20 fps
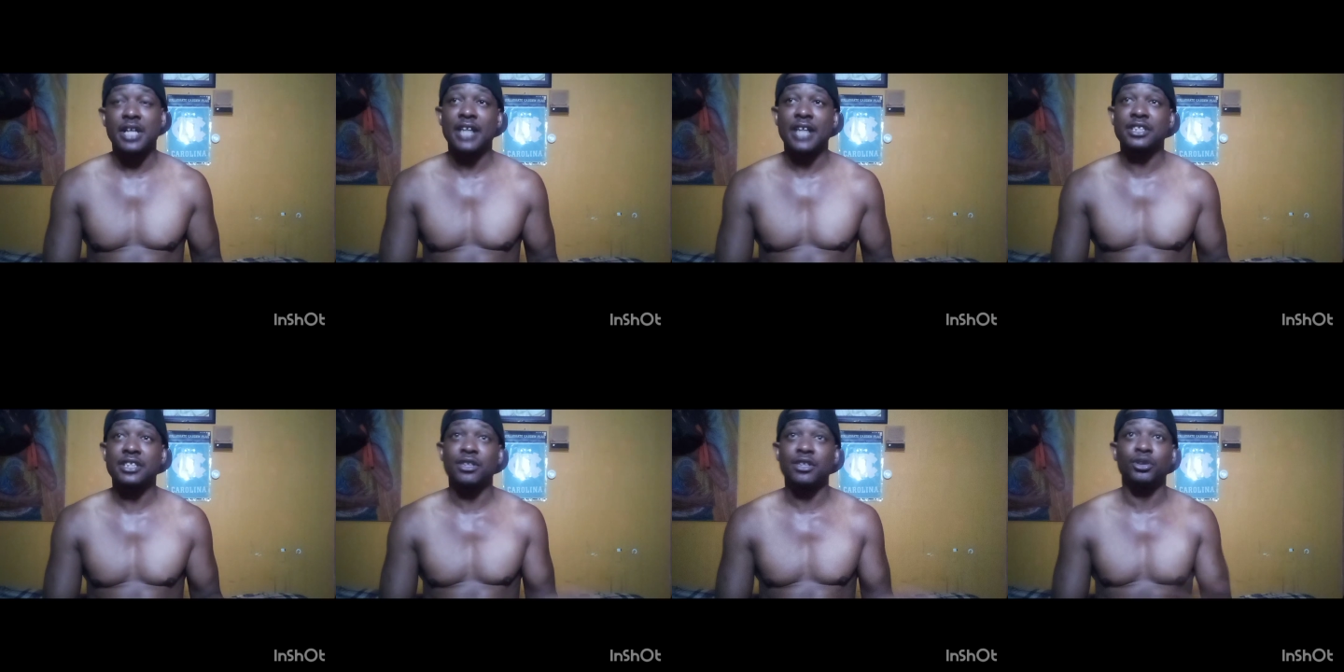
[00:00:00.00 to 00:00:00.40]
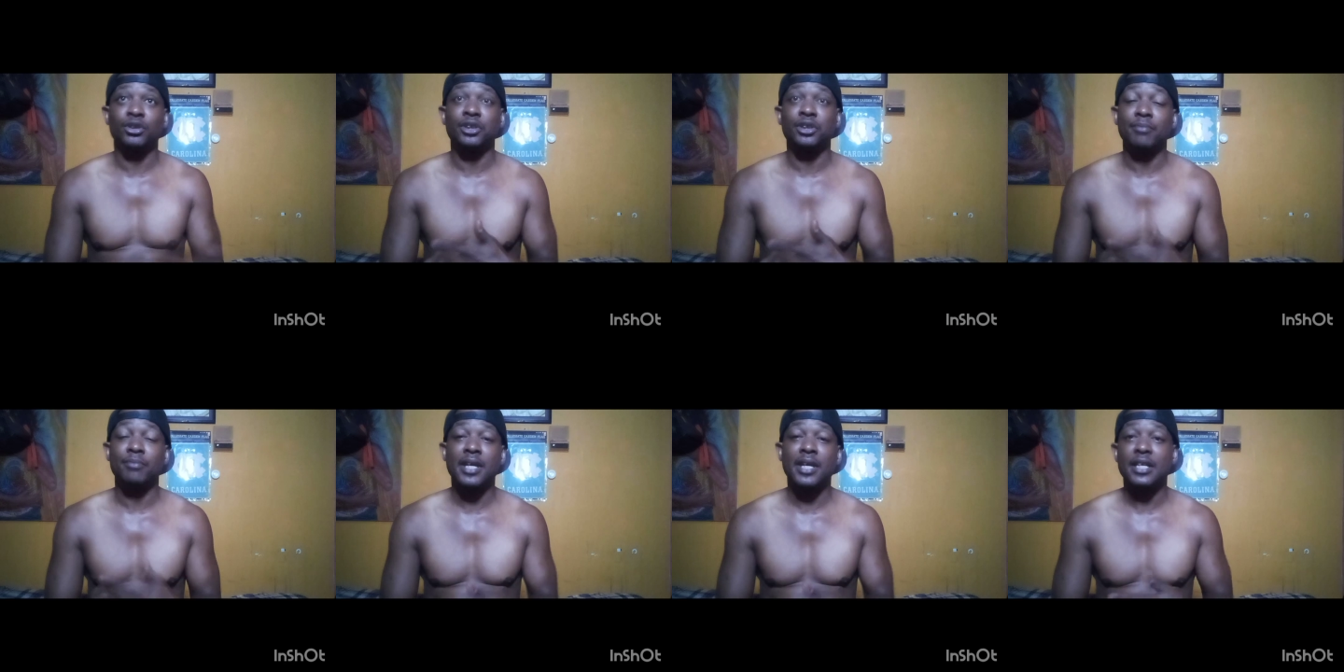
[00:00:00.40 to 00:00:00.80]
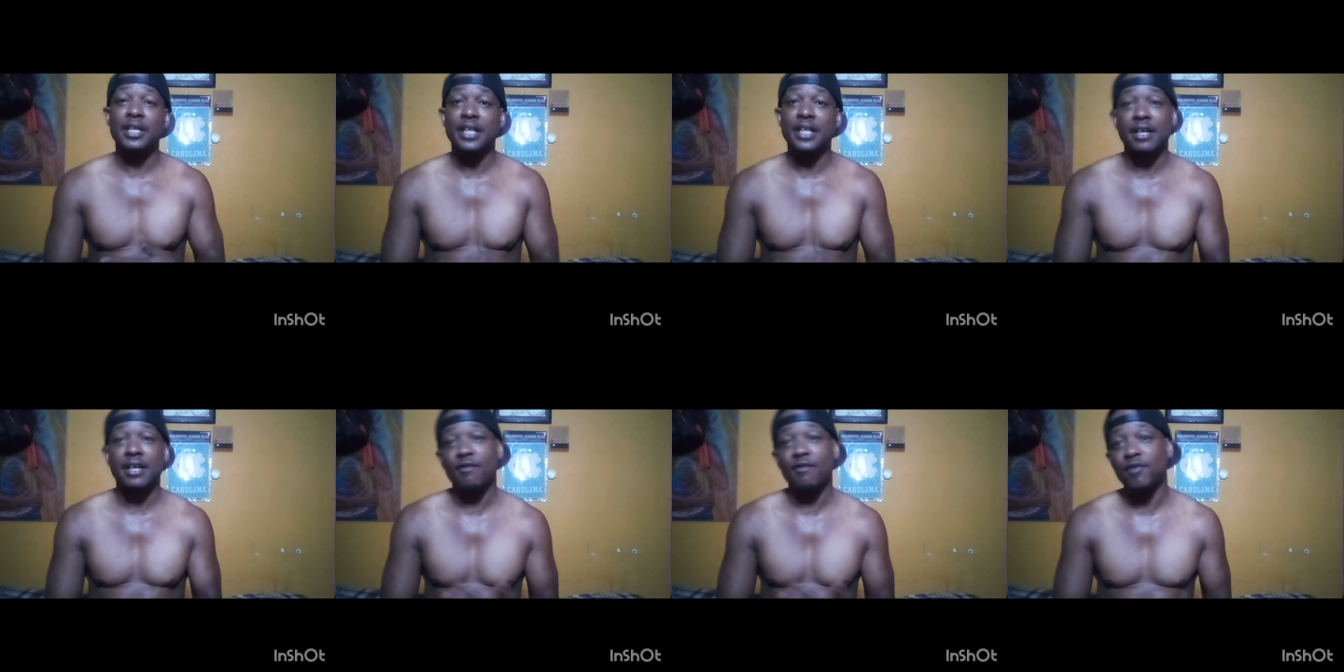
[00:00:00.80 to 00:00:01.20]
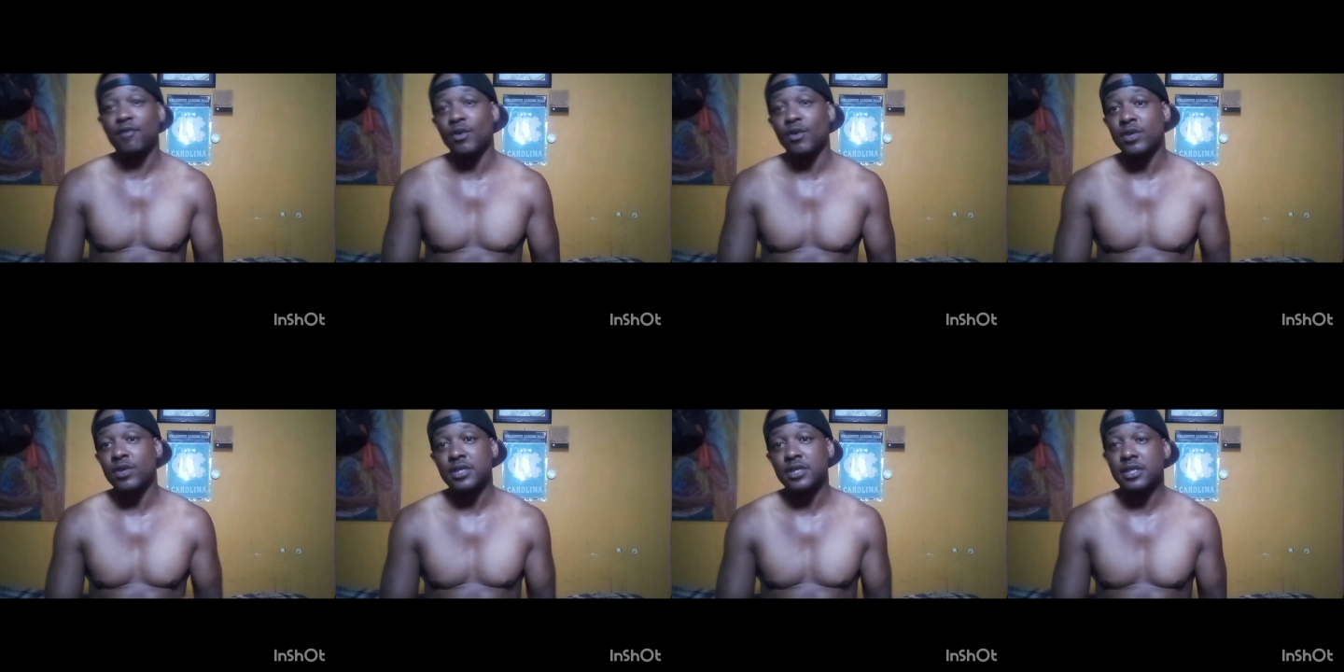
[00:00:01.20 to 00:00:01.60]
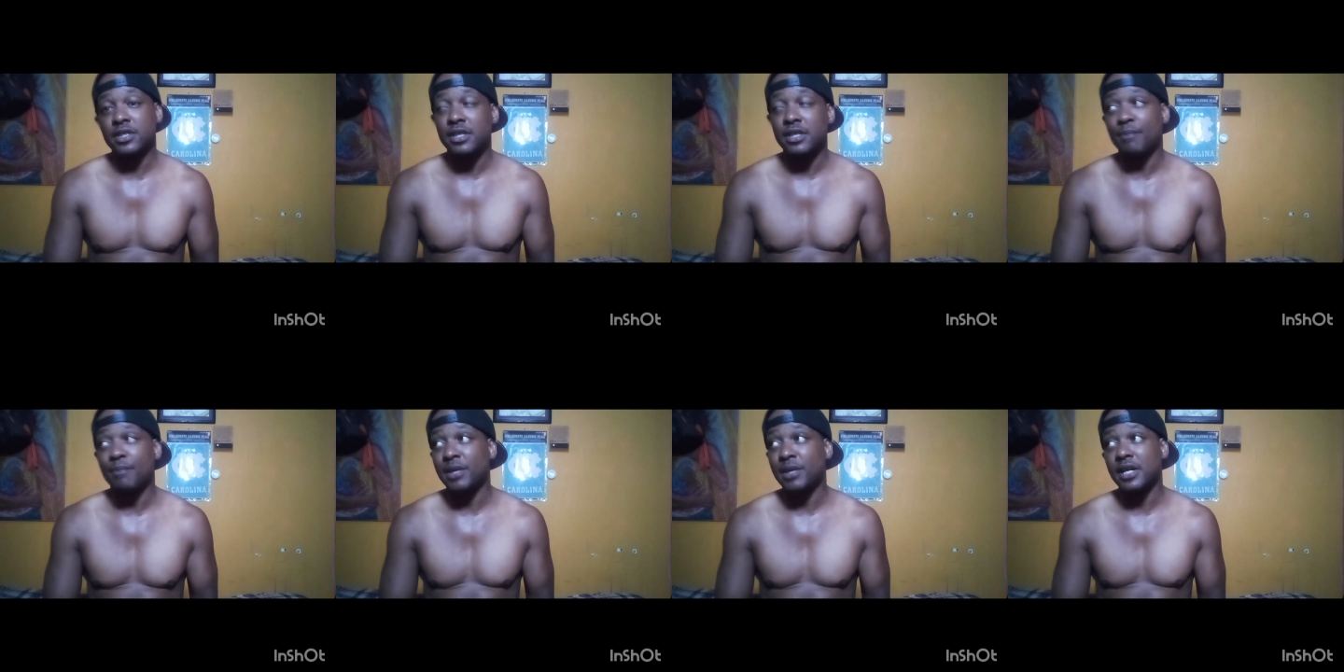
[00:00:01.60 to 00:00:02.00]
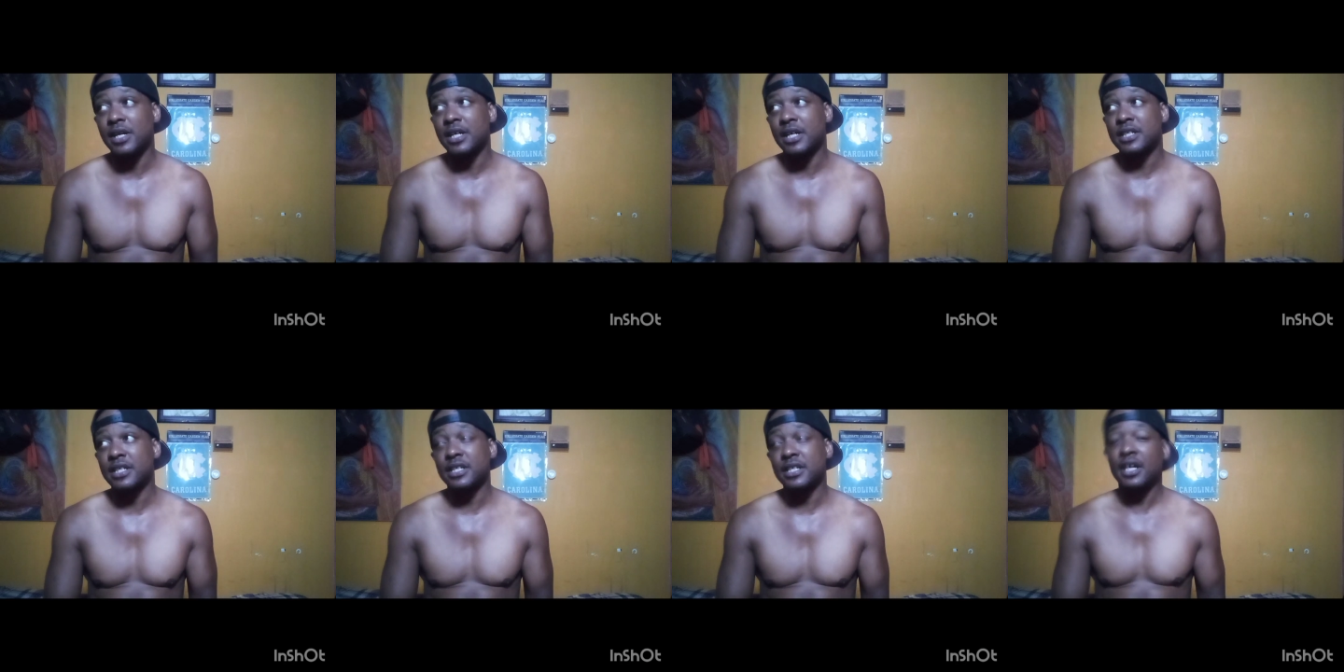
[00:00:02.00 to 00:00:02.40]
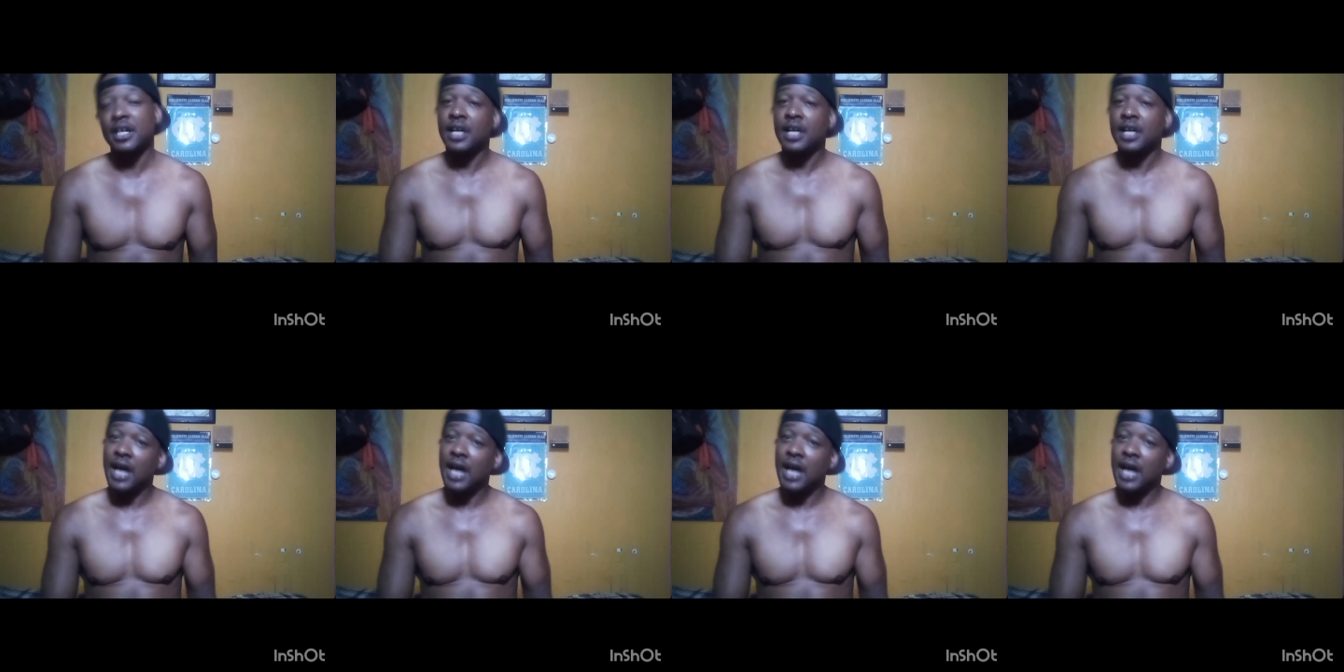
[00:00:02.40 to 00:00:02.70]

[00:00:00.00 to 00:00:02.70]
like social media influence or something, because